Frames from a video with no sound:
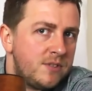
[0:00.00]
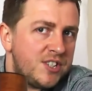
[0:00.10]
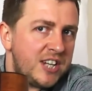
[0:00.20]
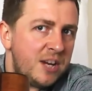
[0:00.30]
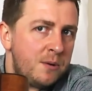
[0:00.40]

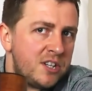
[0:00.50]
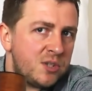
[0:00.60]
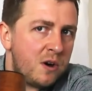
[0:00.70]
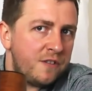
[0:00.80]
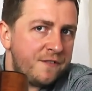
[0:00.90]
to tell you where the
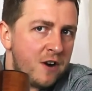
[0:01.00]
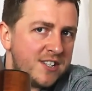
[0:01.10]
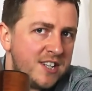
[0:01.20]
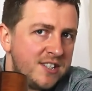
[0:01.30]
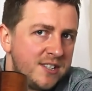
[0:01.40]
12th
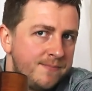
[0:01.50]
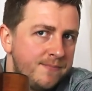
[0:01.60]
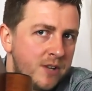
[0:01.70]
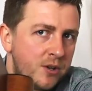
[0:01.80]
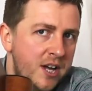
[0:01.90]
fret is,
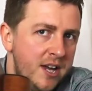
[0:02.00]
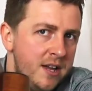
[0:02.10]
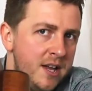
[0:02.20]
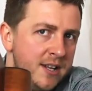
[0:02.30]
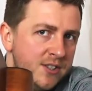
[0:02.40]
okay?